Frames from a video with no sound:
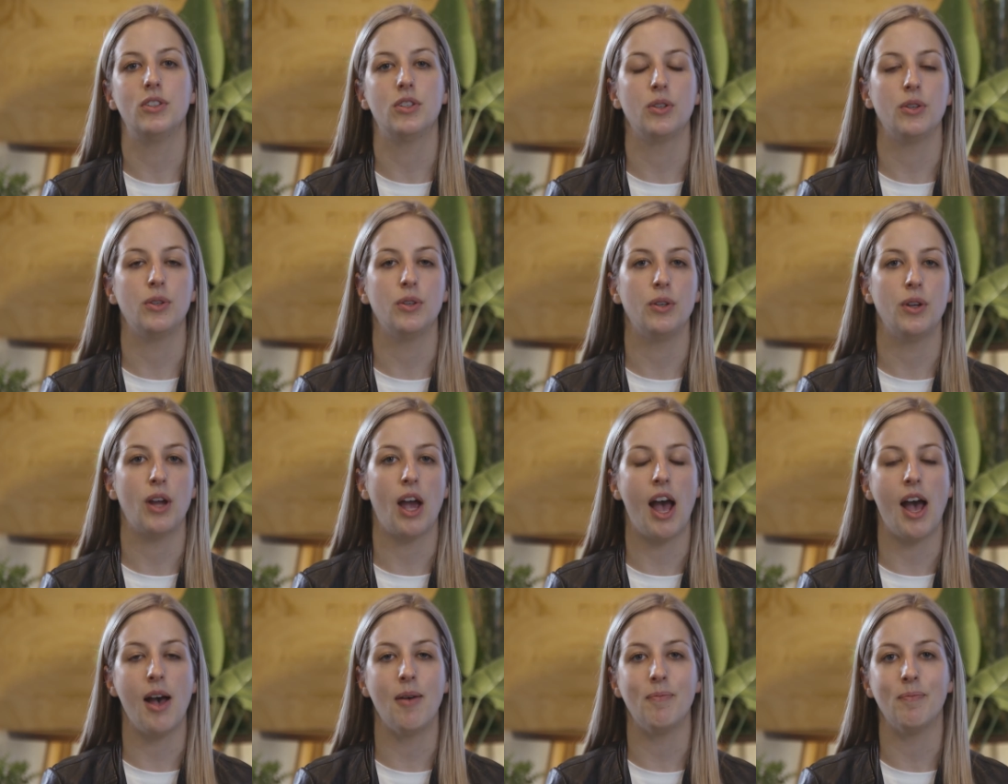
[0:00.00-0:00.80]
to
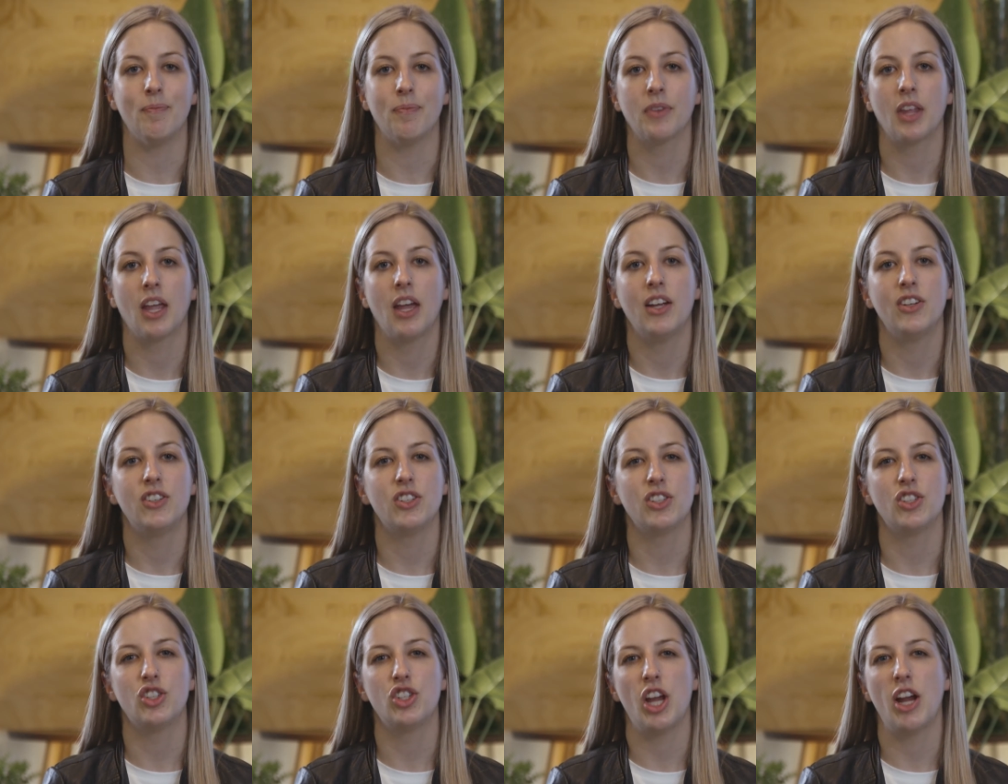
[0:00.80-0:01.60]

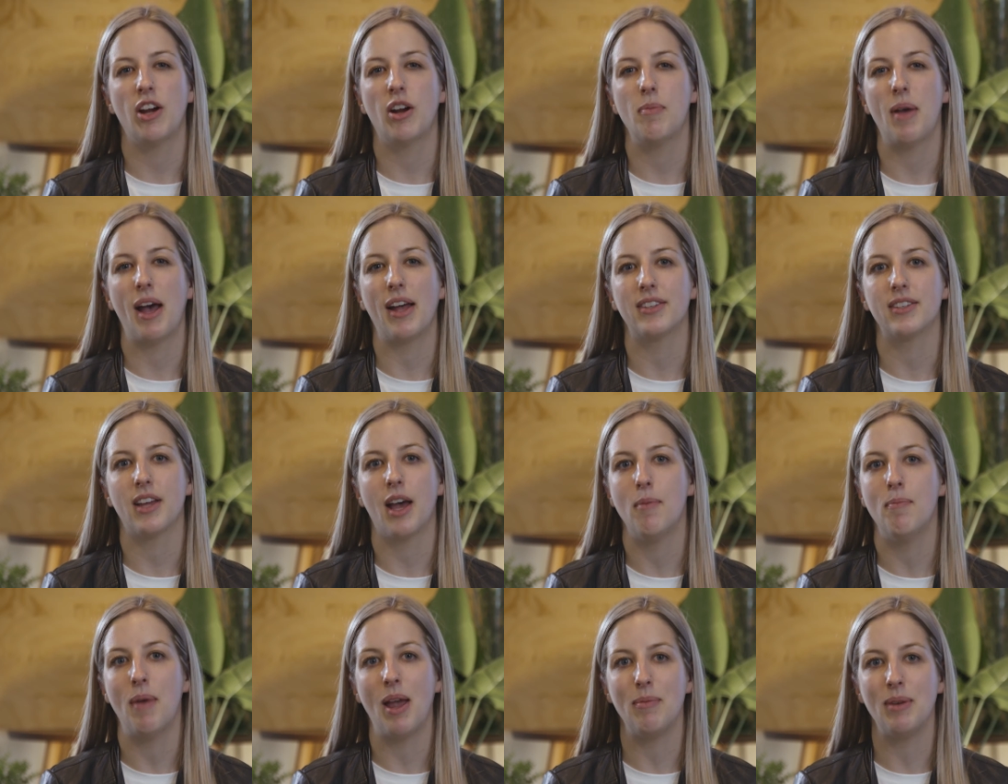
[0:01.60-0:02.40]
just share about
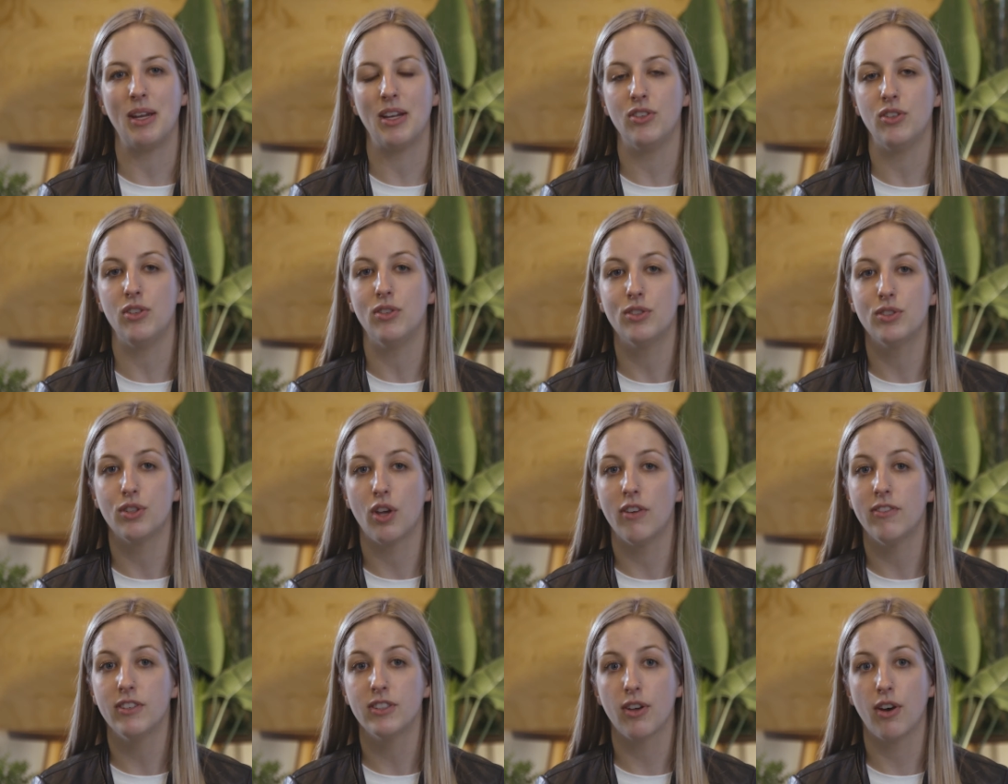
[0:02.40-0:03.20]
maybe a new
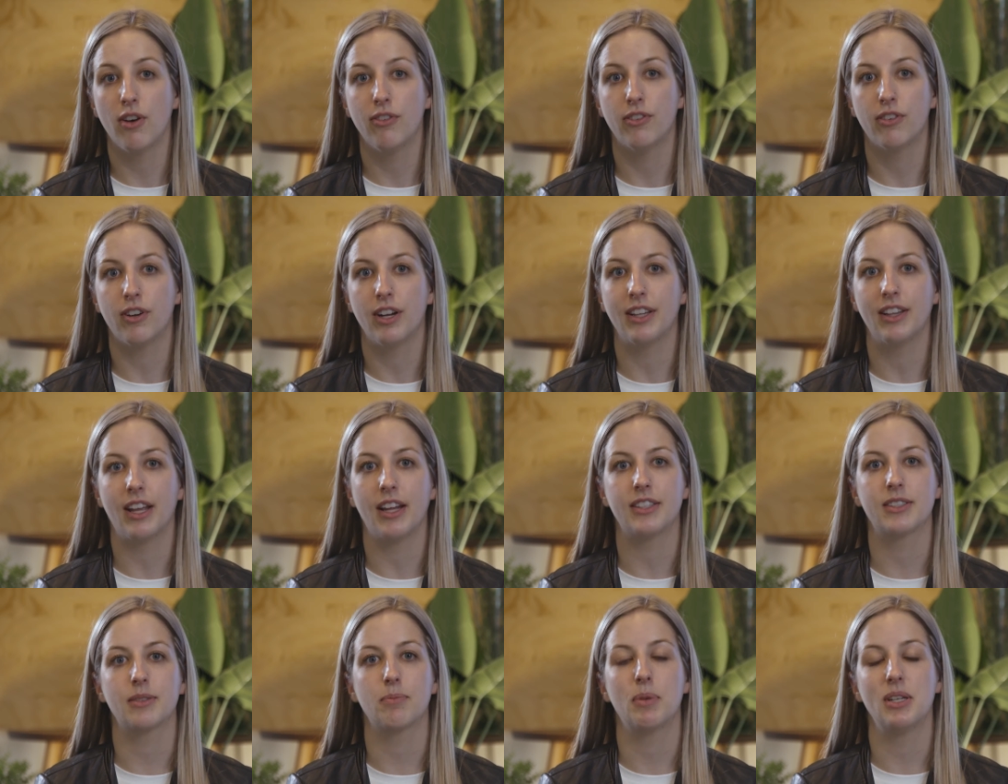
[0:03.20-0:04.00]
service offering
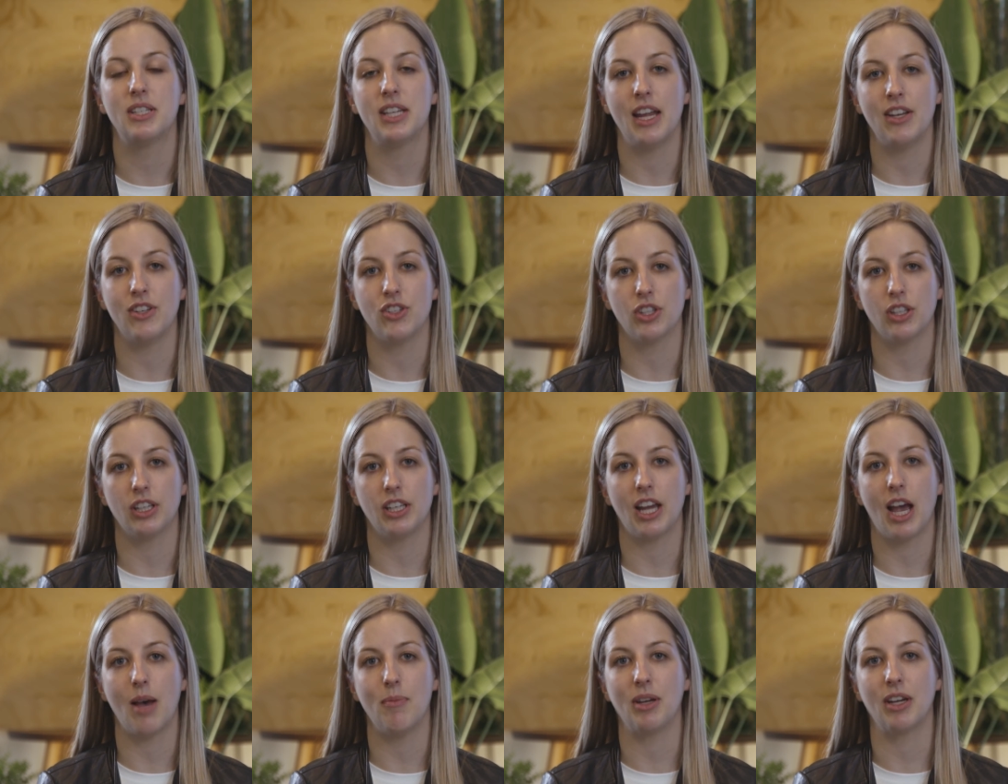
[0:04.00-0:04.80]
that's potentially
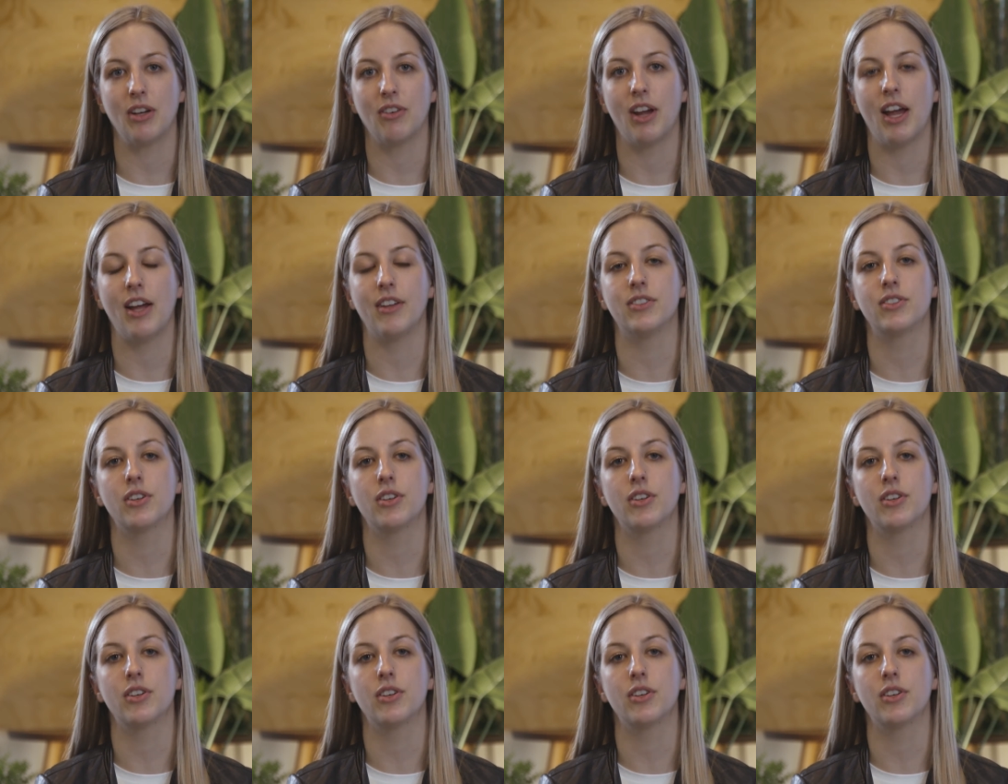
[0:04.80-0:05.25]
coming around.